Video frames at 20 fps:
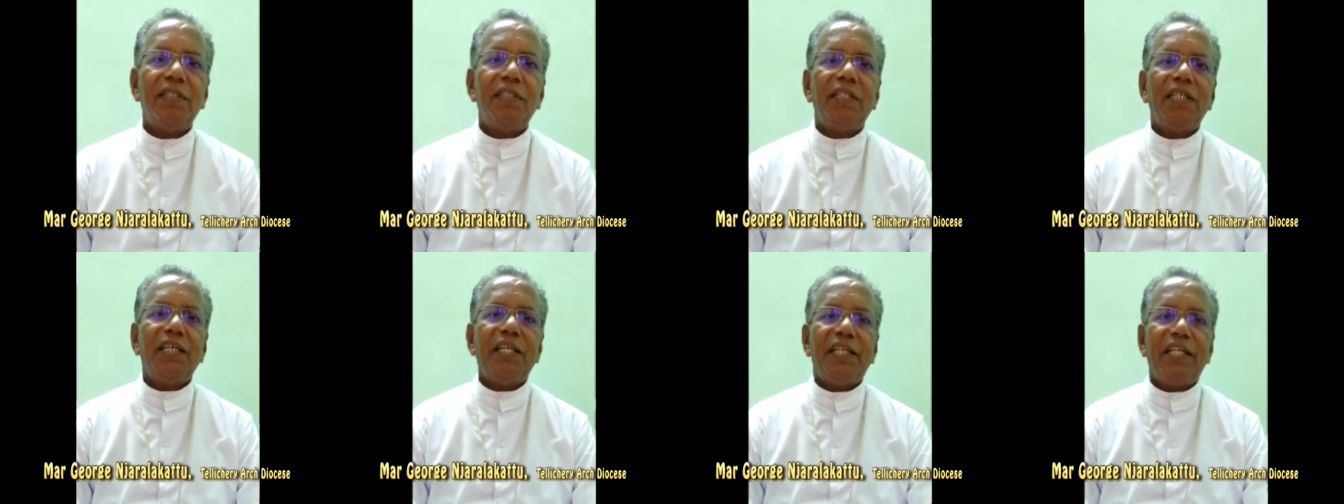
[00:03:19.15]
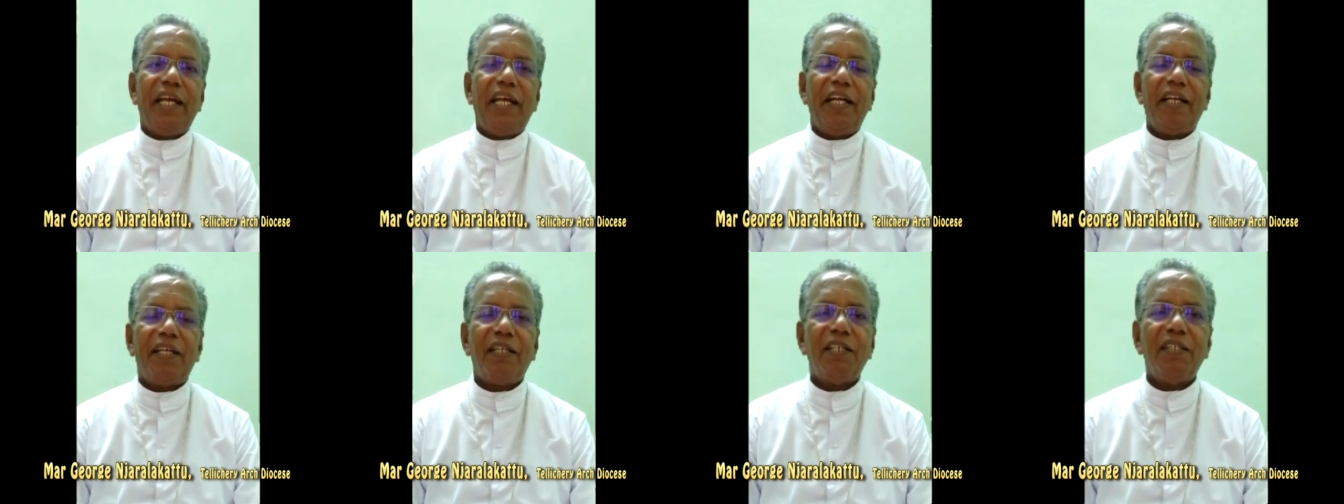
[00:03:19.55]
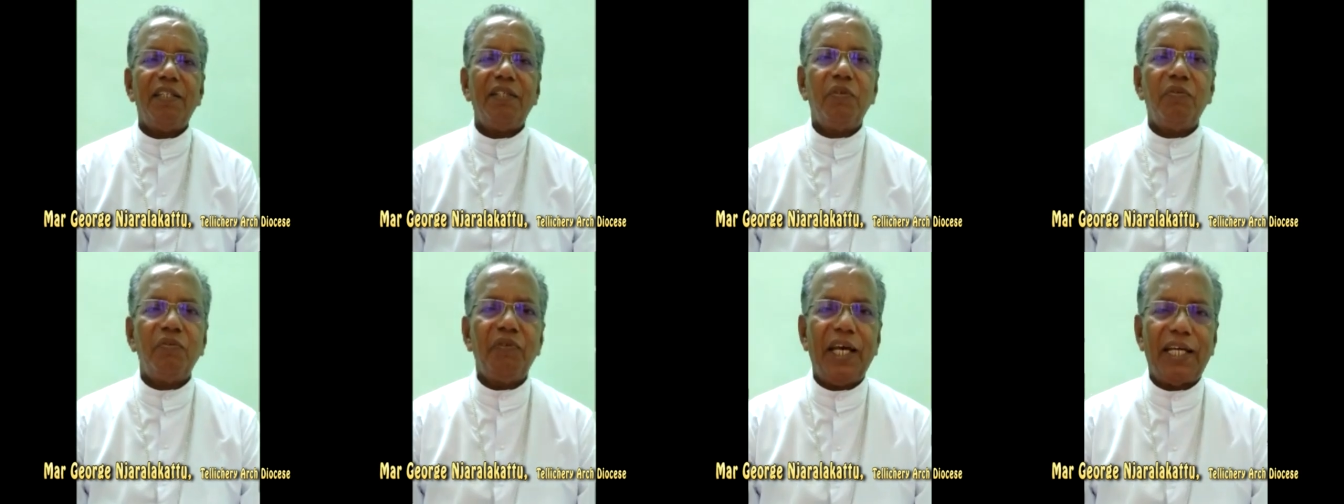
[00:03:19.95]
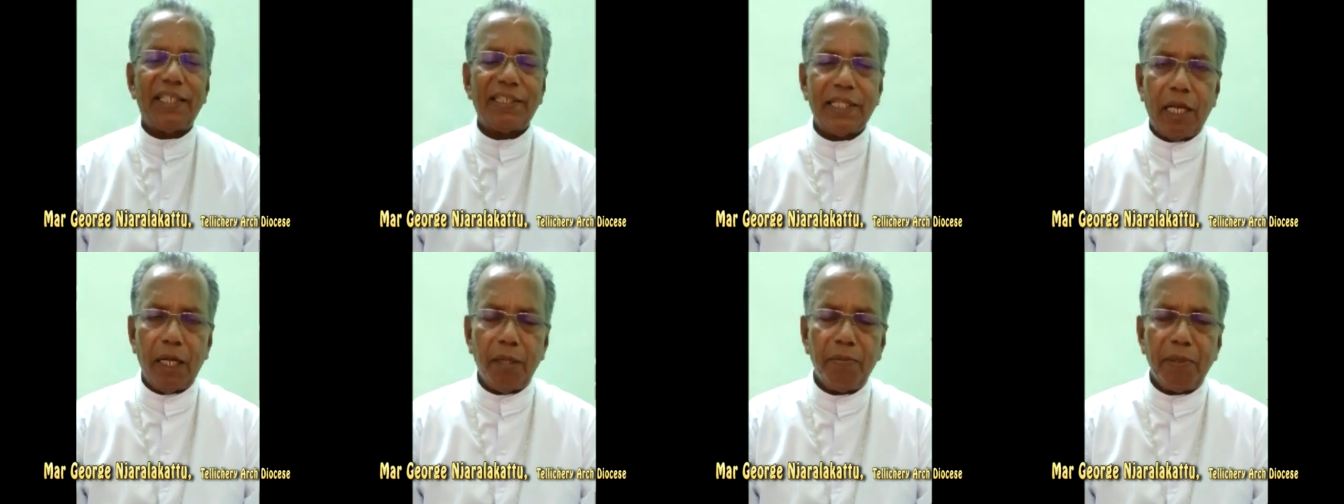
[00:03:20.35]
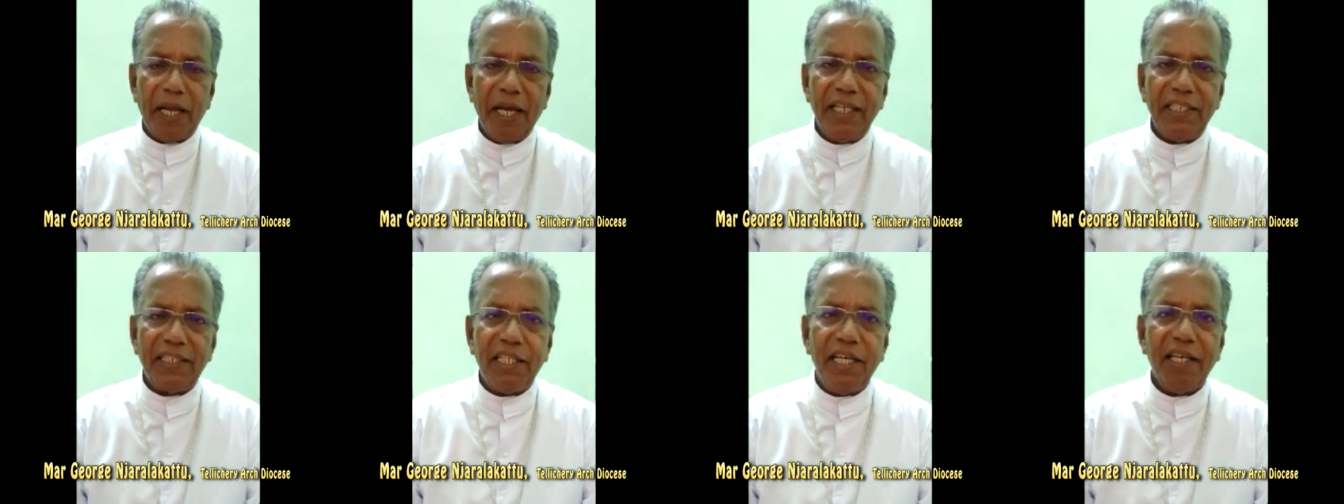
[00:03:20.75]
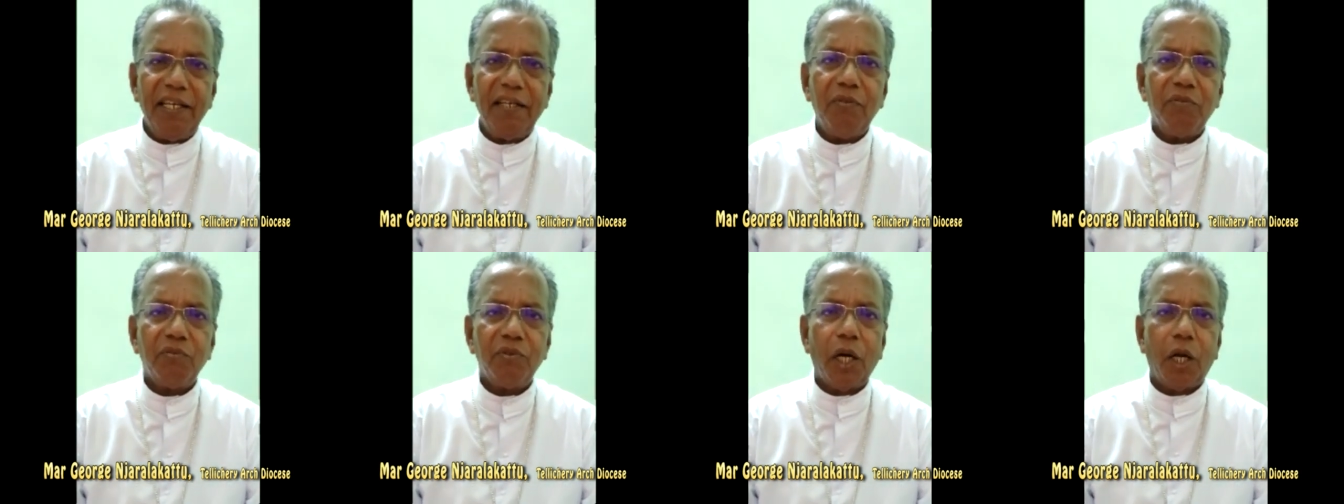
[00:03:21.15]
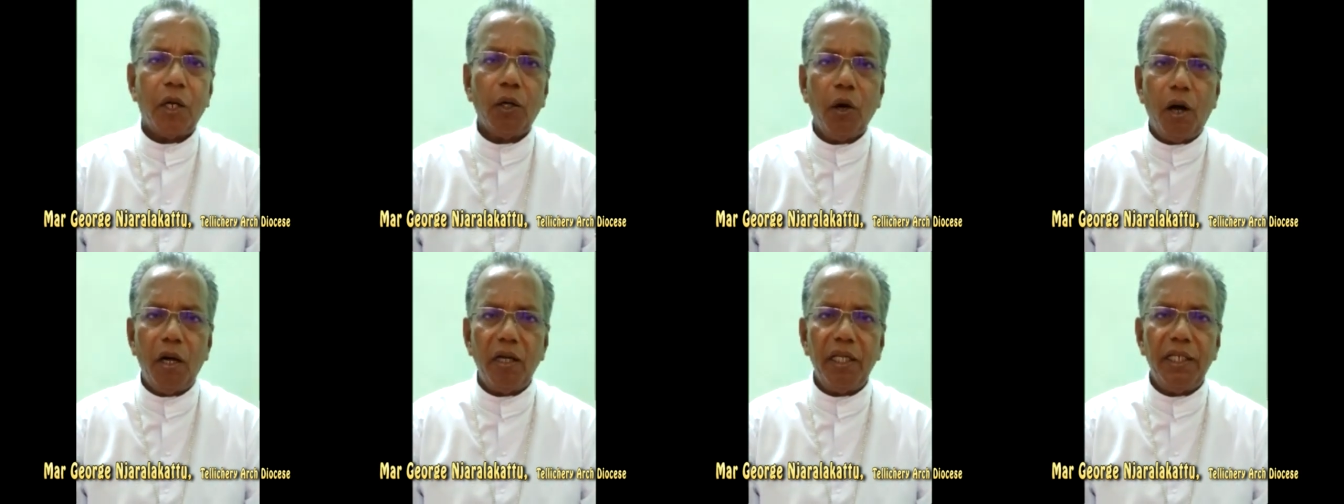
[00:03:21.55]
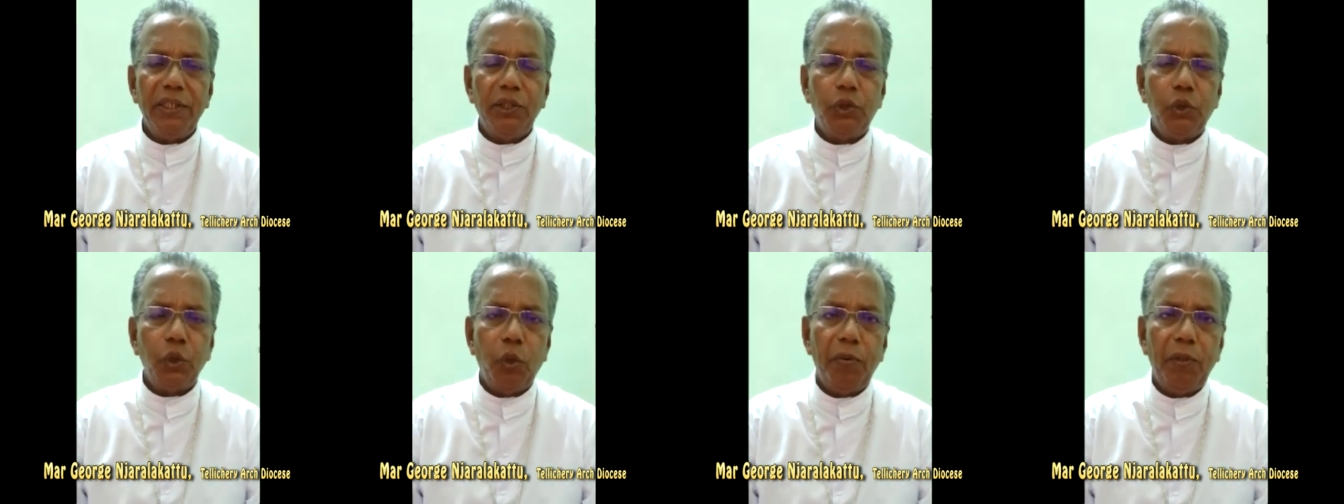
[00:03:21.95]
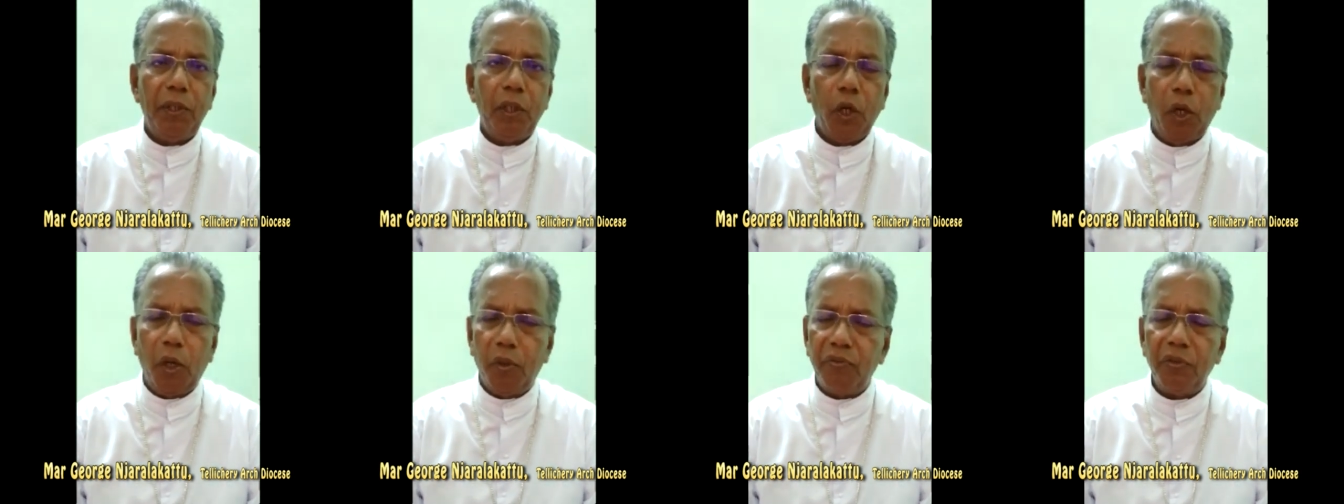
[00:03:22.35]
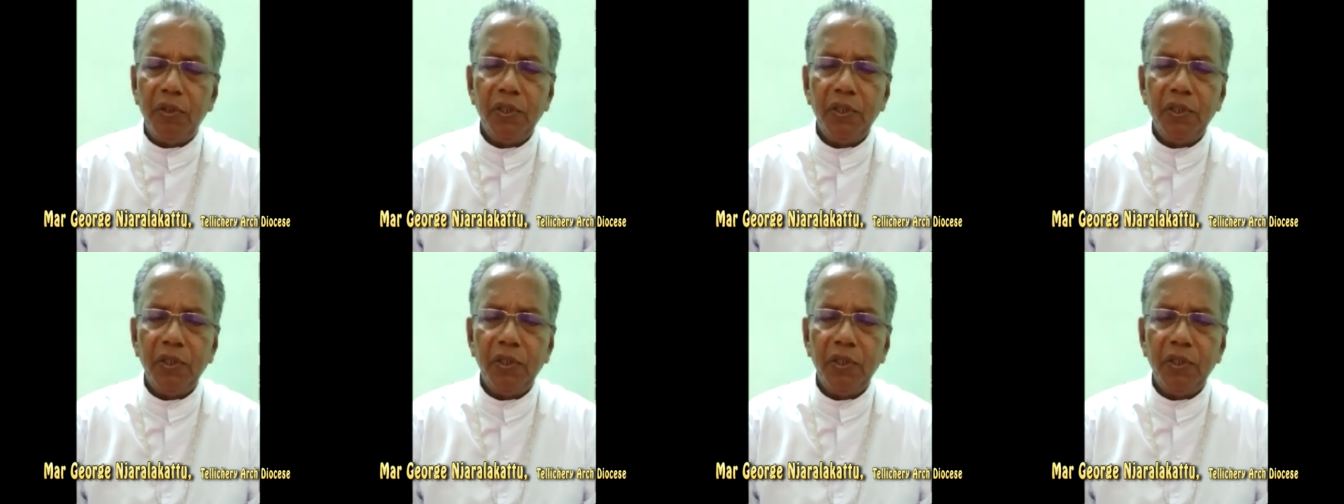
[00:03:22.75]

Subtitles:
Indeed, we are celebrating the golden jubilee of